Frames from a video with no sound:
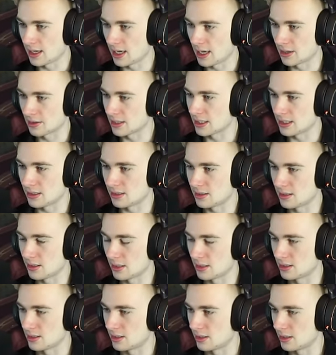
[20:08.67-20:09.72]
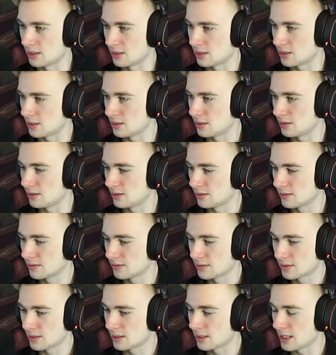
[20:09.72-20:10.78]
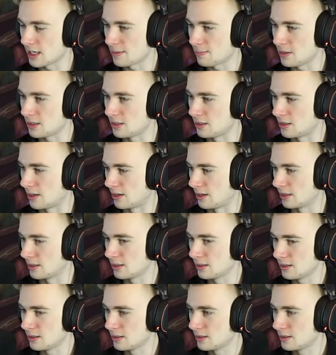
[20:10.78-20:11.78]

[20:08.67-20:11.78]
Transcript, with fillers: I don't think it's it's this. Can't be the dog.